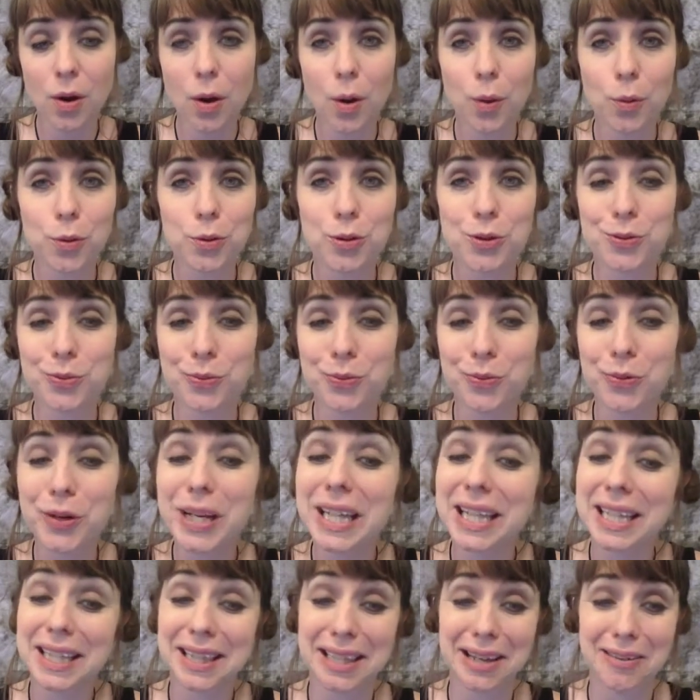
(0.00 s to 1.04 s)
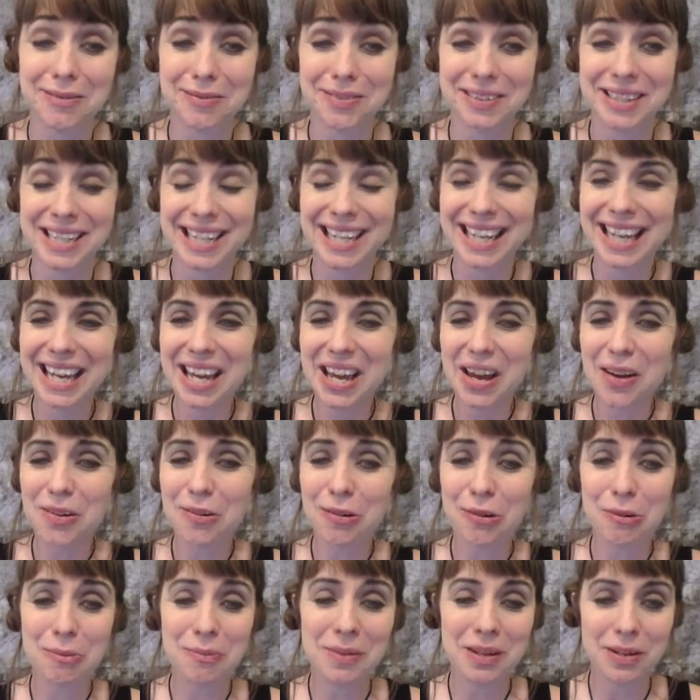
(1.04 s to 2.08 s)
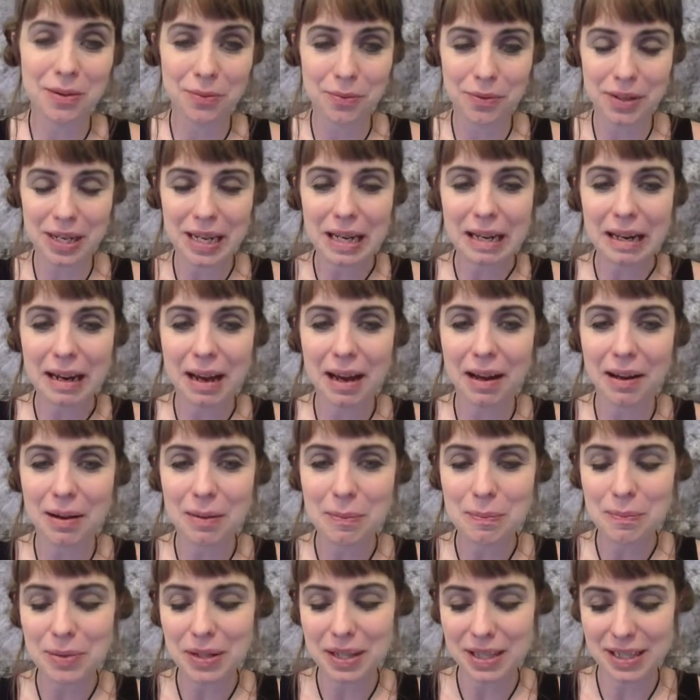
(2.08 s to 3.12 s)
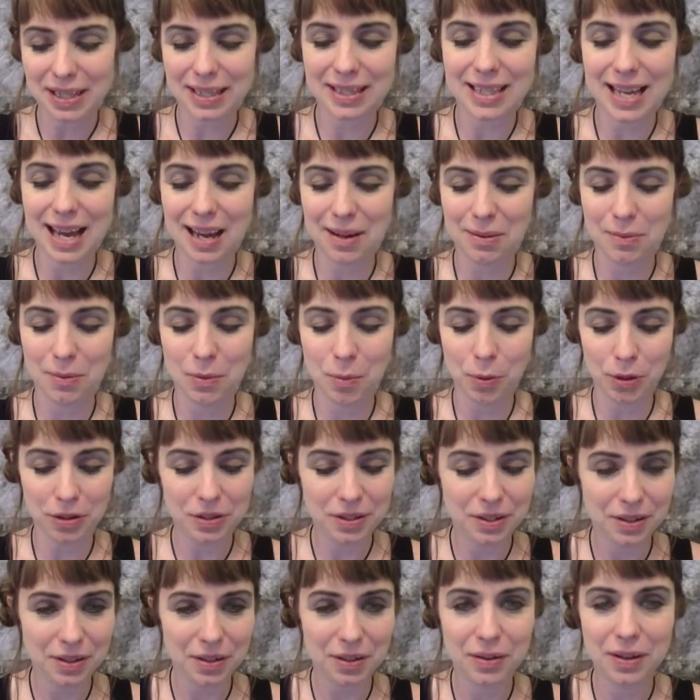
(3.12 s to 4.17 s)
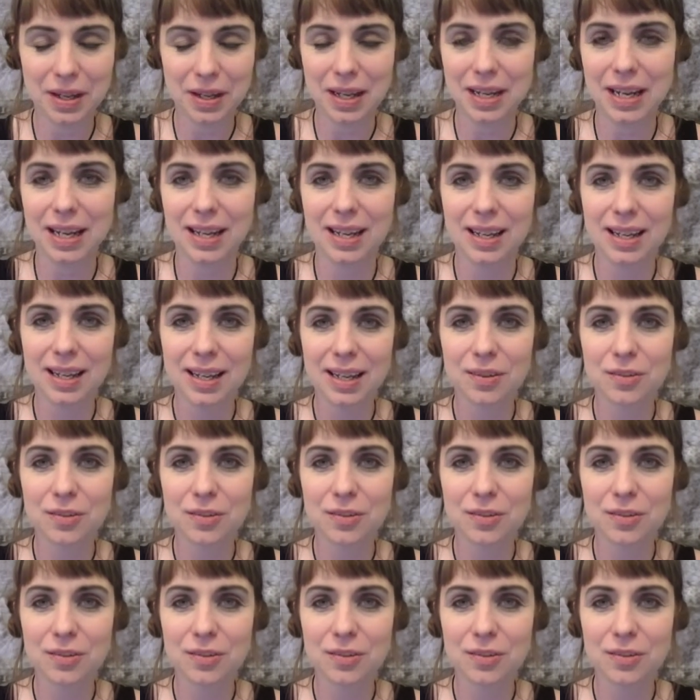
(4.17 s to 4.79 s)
which was really lovely for me to read because I'm a person who can